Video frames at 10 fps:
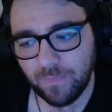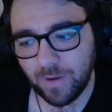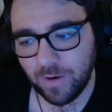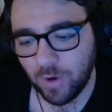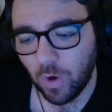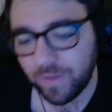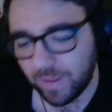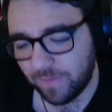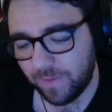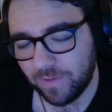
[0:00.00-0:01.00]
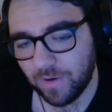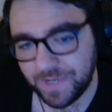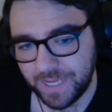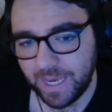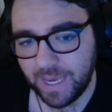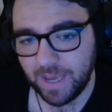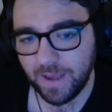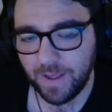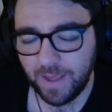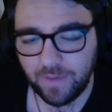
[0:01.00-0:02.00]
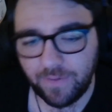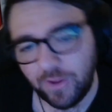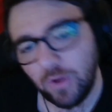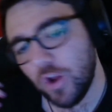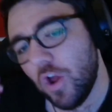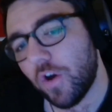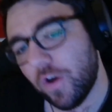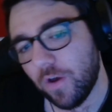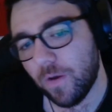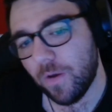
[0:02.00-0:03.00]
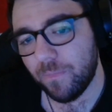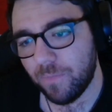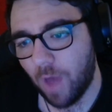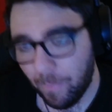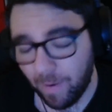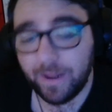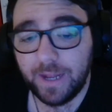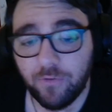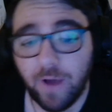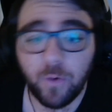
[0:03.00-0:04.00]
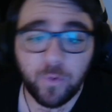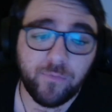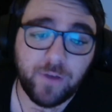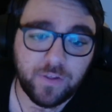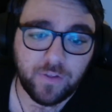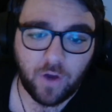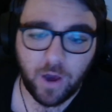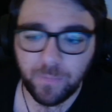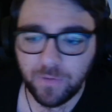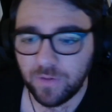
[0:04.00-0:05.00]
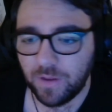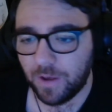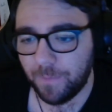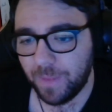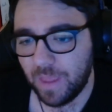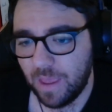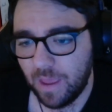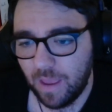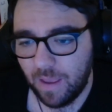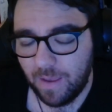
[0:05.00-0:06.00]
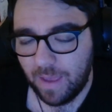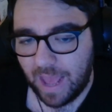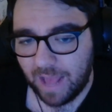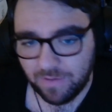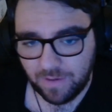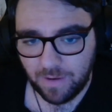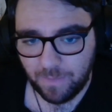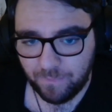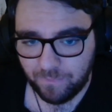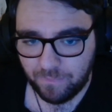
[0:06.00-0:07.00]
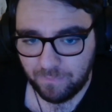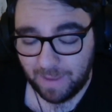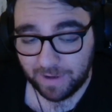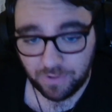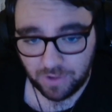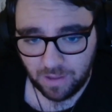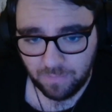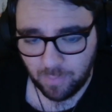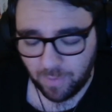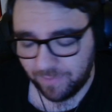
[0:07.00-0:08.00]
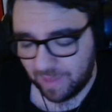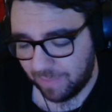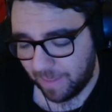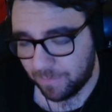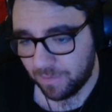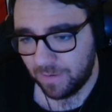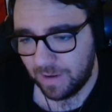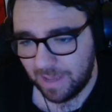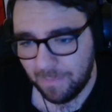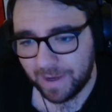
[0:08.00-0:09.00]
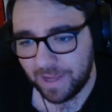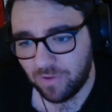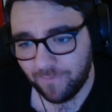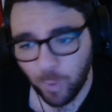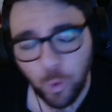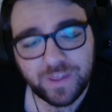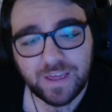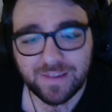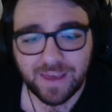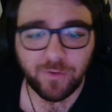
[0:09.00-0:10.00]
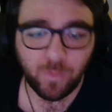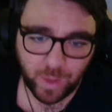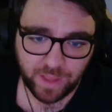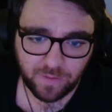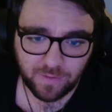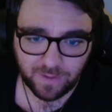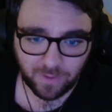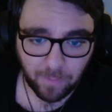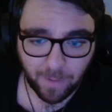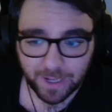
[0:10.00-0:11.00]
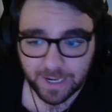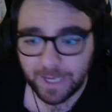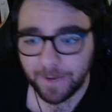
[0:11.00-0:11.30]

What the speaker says: locked into this idea, is if you look at our Premier League record in recent times, as a manager of Southampton, he managed 47 wins in the Premier League.